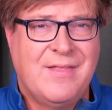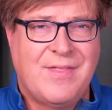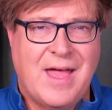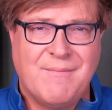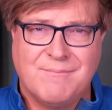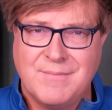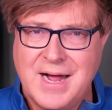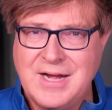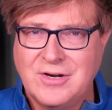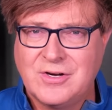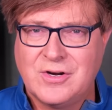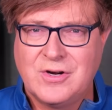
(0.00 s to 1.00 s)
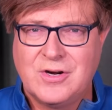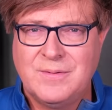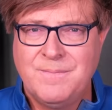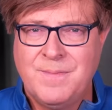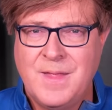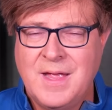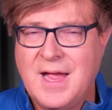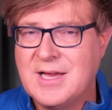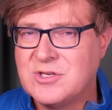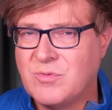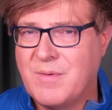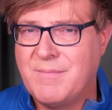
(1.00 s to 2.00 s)
That might occur
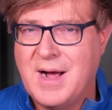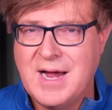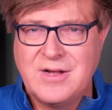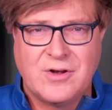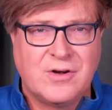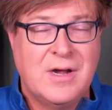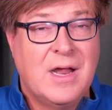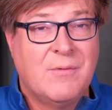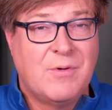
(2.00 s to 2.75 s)
as a reminder.